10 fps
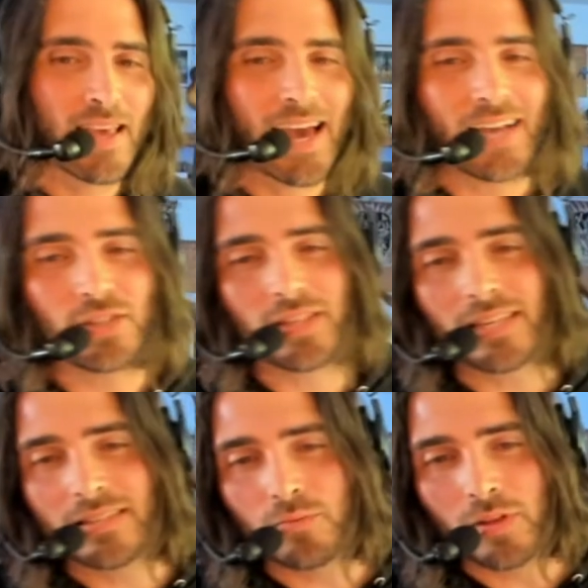I just think
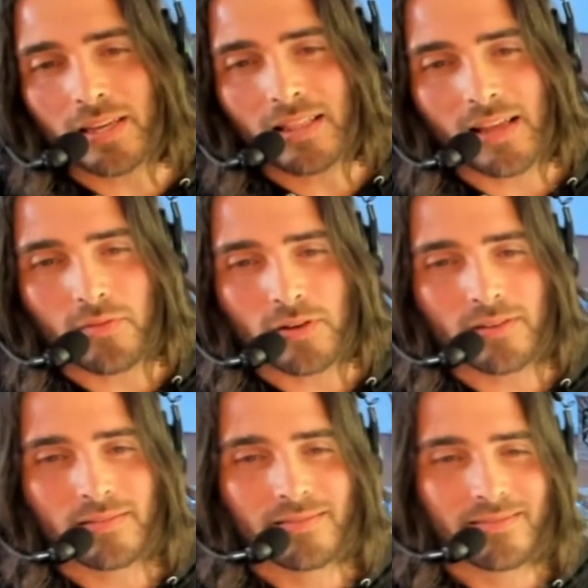it's a really
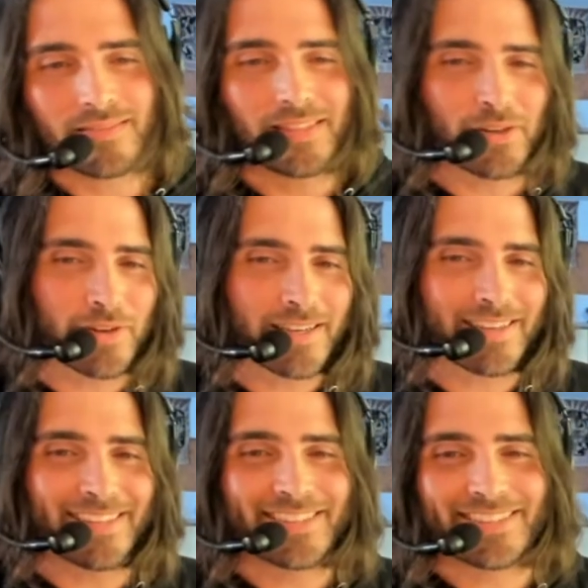clever lyric.
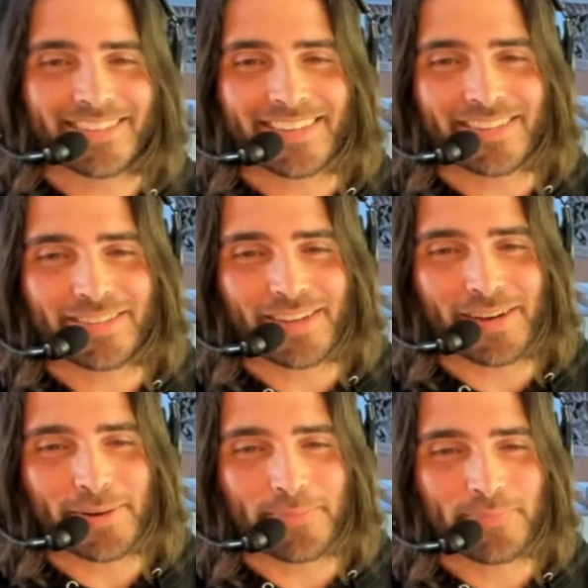It's
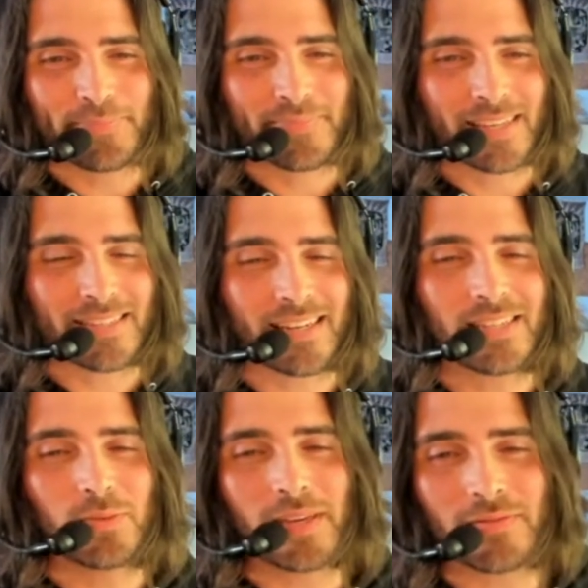a
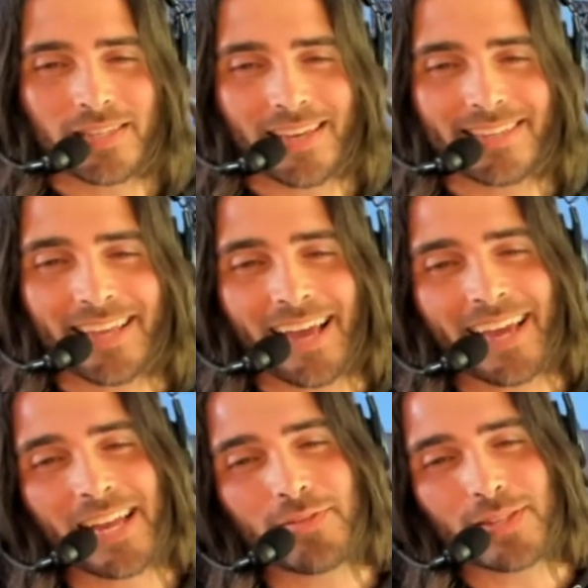nice way of saying it. I
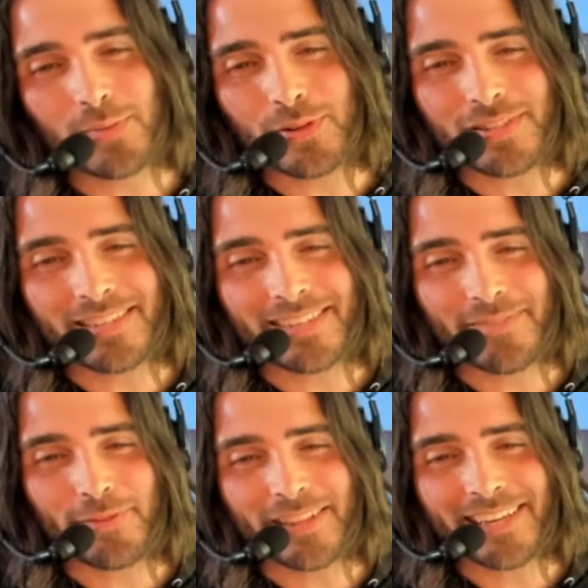kind of experienced this, I
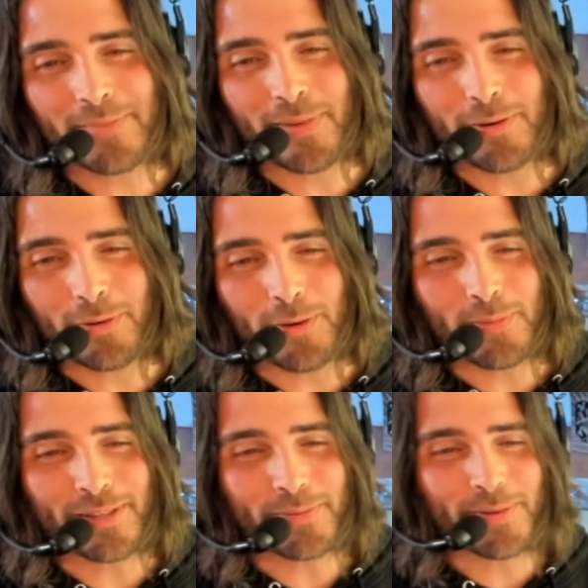feel like, in my own home
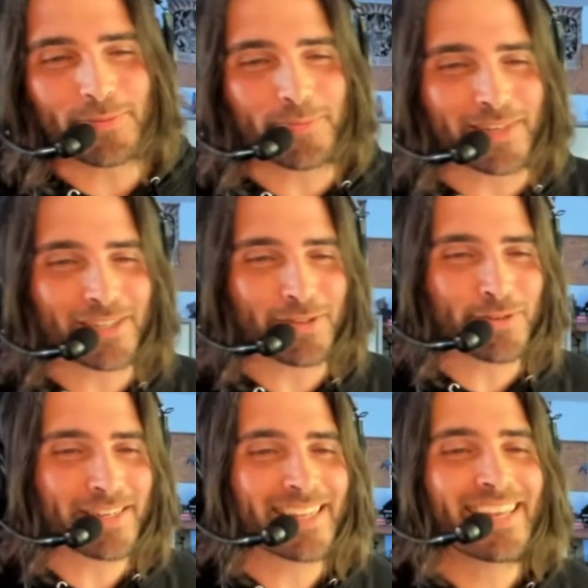a little bit with my
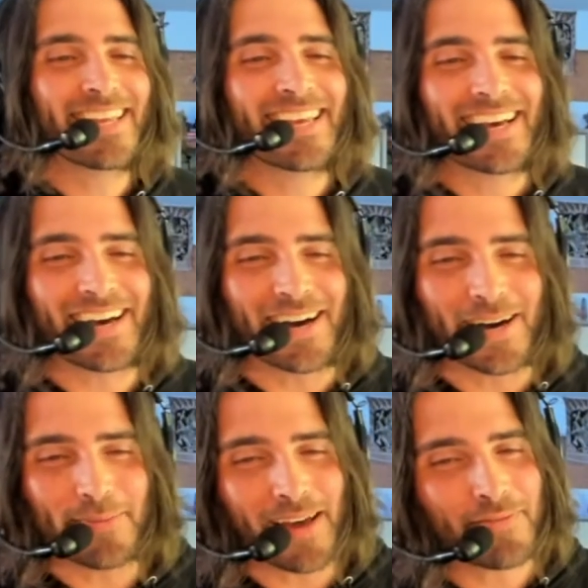children.
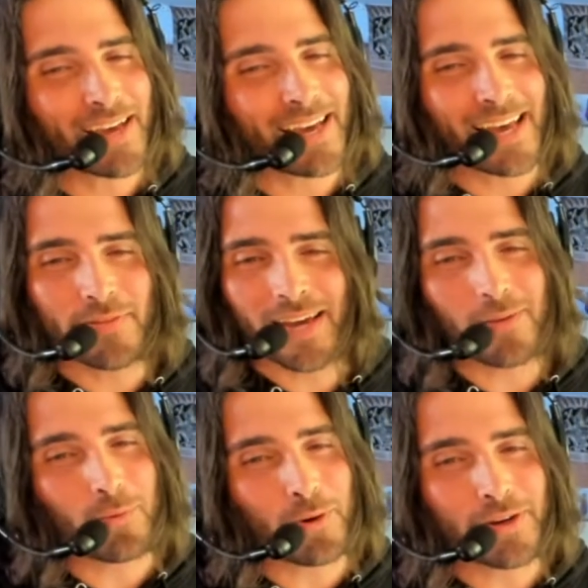I've got
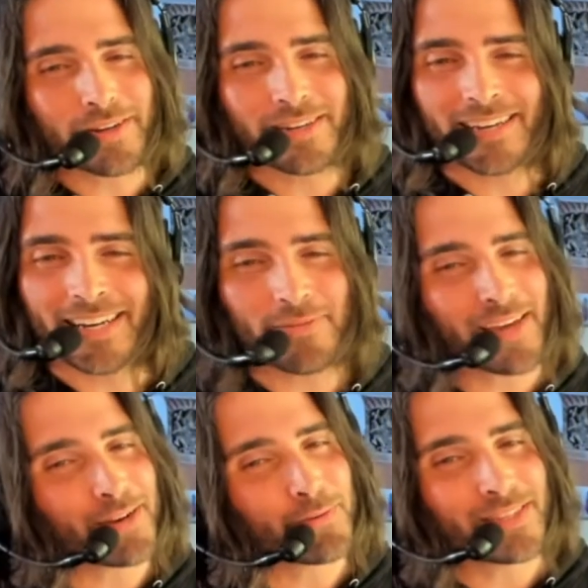a warrior and I've
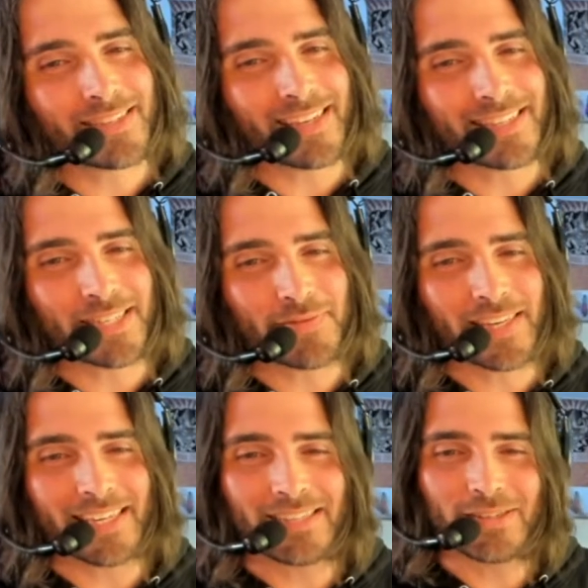got a really sensitive
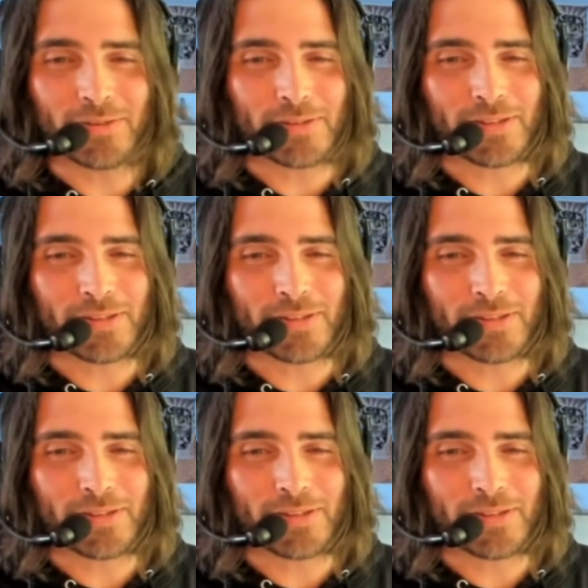kid too.